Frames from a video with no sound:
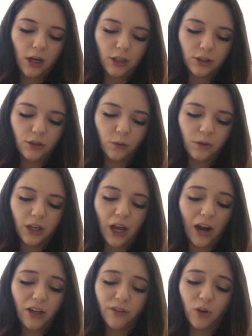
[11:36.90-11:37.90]
Sonia.
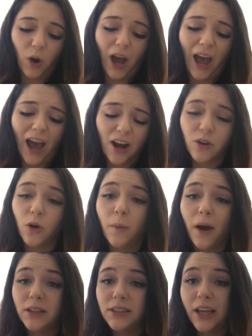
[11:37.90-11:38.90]
I don't even know how to go
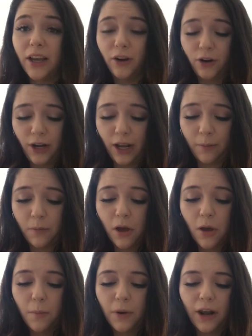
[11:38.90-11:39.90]
about saying her name,
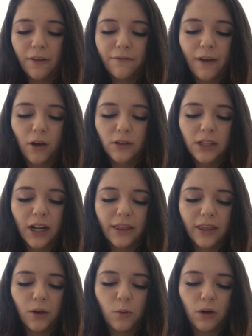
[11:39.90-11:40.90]
but I found it, I
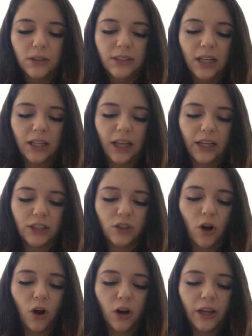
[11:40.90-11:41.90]
think, once at like
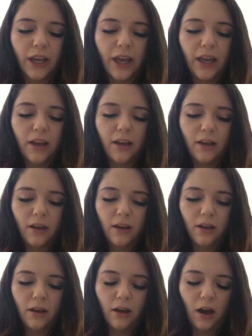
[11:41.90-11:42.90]
Target,
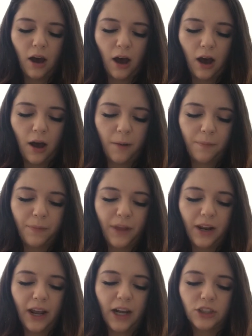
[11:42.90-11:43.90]

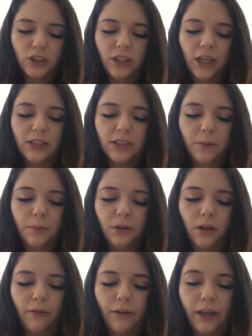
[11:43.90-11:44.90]
and I actually ended up
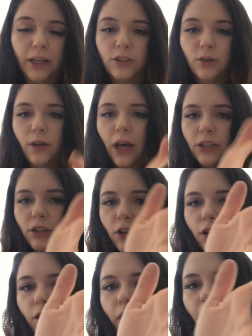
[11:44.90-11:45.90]
loving it. So that's
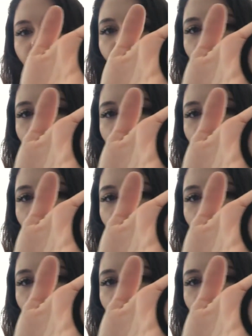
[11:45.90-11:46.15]
her name.